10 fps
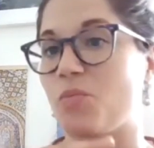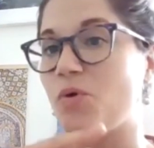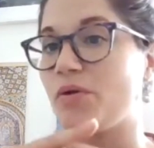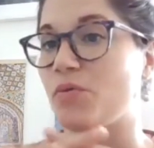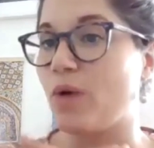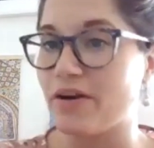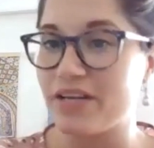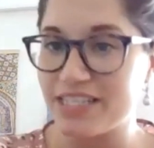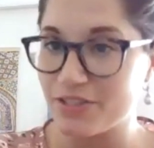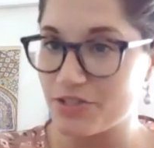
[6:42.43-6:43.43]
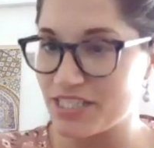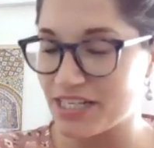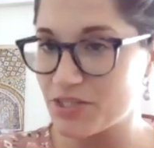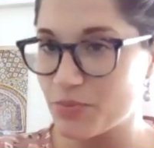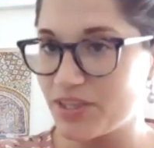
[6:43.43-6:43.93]
and where it
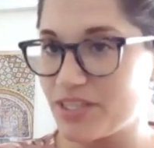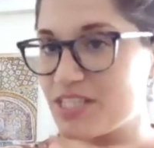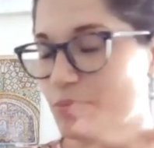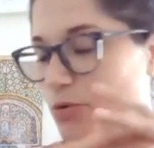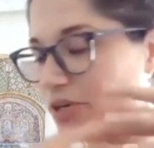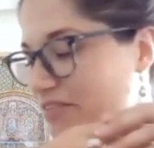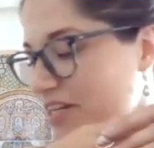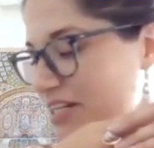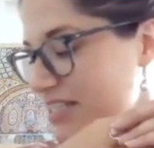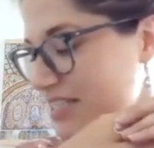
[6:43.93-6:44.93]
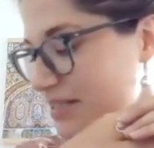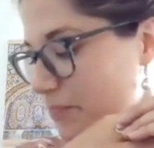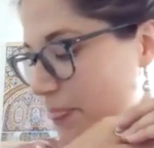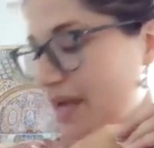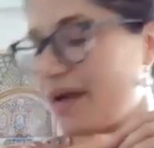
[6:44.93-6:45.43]
intersects with these sporting
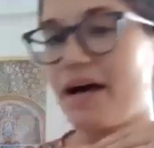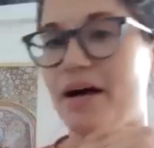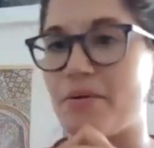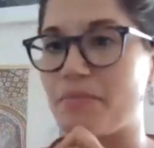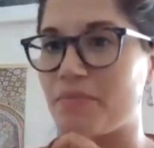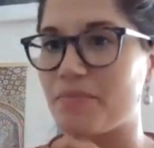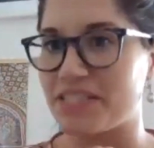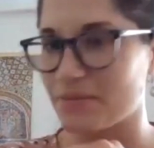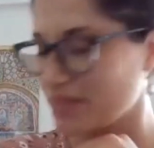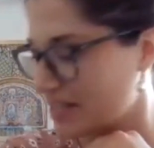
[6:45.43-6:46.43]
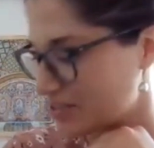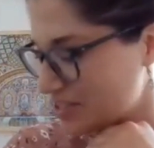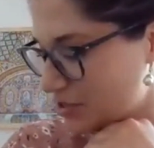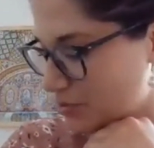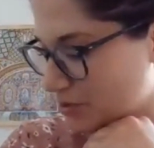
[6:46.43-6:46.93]
events. But something
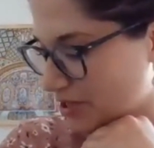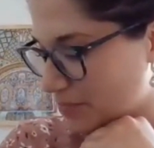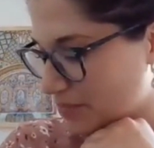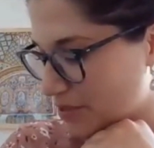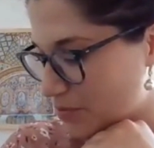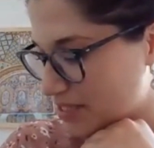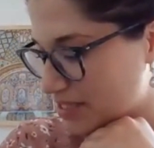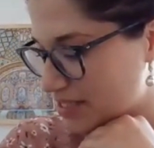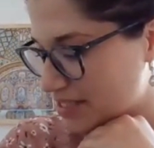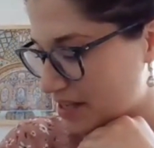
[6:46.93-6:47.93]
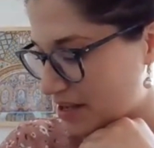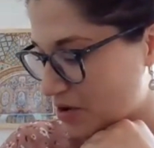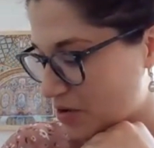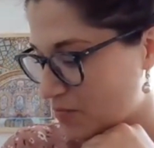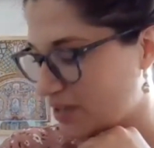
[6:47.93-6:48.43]
else that you brought up that was
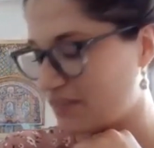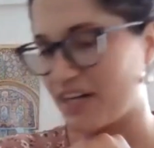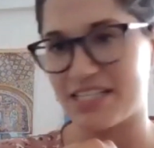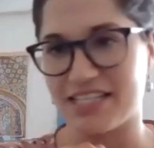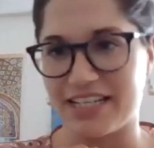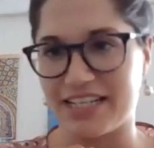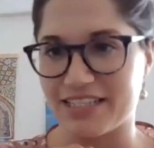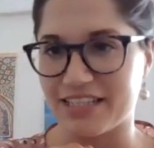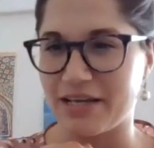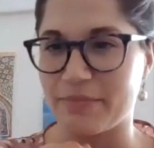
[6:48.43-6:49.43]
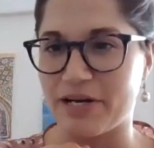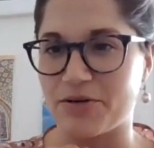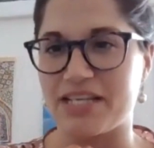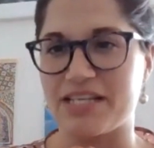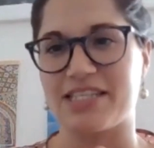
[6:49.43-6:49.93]
really fascinating to think
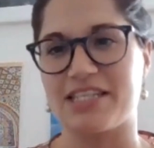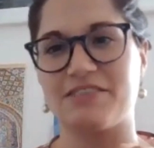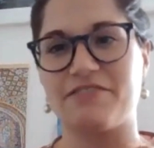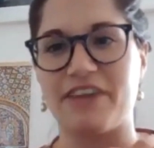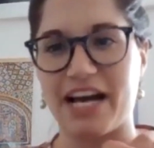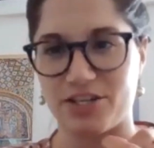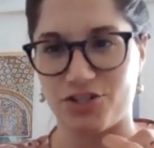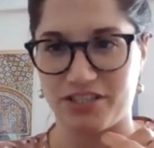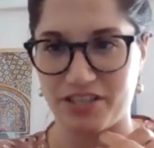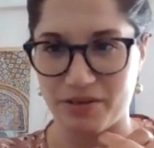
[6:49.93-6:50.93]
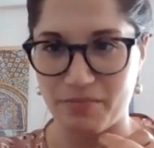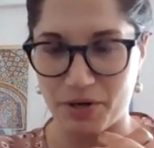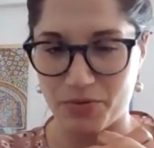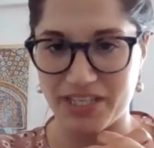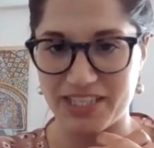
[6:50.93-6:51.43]
about is this fashion
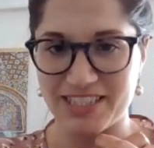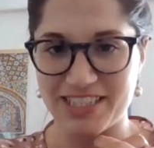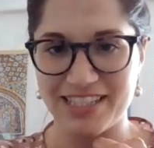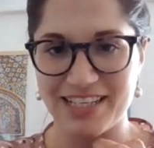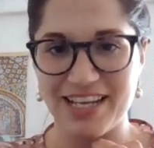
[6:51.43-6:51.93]
component,